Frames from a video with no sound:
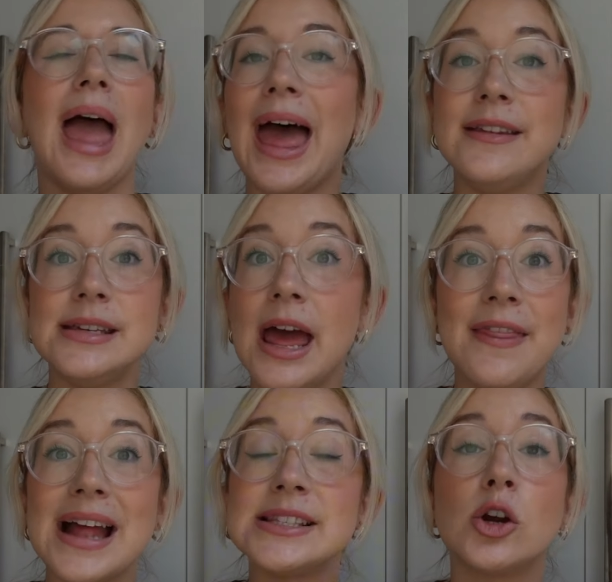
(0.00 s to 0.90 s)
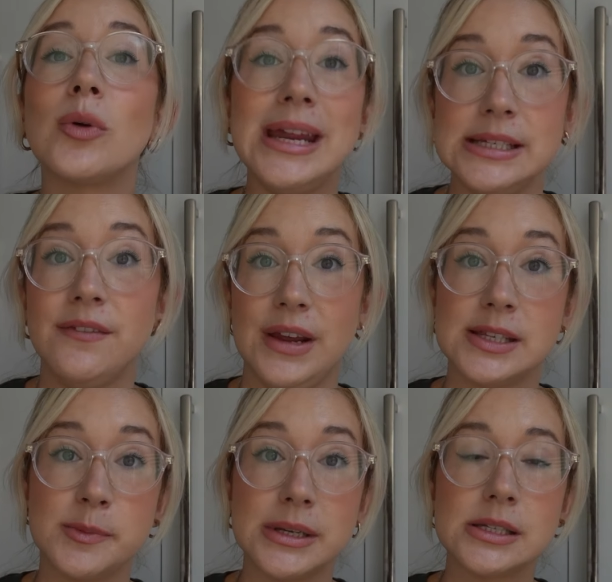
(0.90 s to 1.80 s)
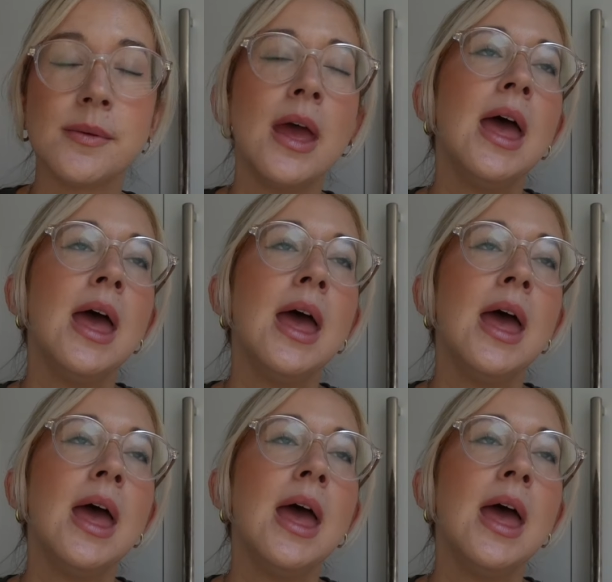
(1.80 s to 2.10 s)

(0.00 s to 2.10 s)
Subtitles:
And that's a great investment.